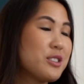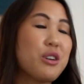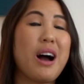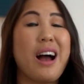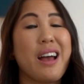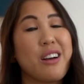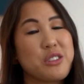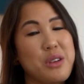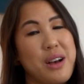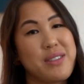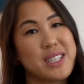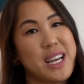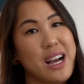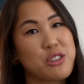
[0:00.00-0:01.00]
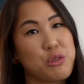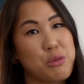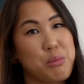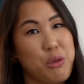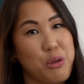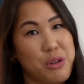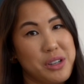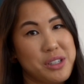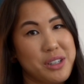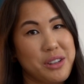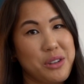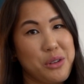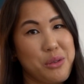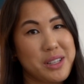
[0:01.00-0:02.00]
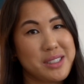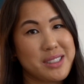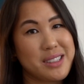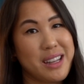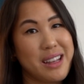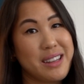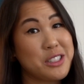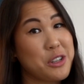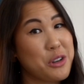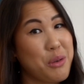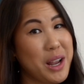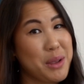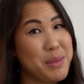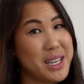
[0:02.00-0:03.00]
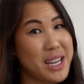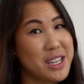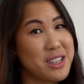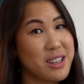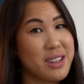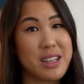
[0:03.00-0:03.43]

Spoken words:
So I also have a taxable brokerage in the US. That's not a recommendation,